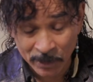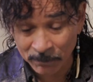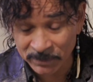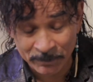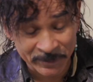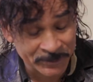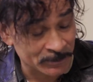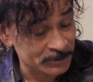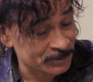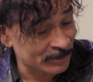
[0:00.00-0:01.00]
probably be
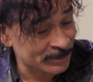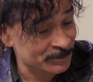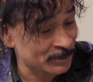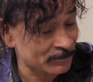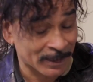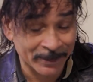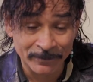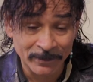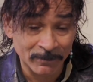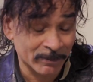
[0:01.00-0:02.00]
so stressed out. I
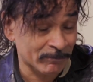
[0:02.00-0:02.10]
don't know.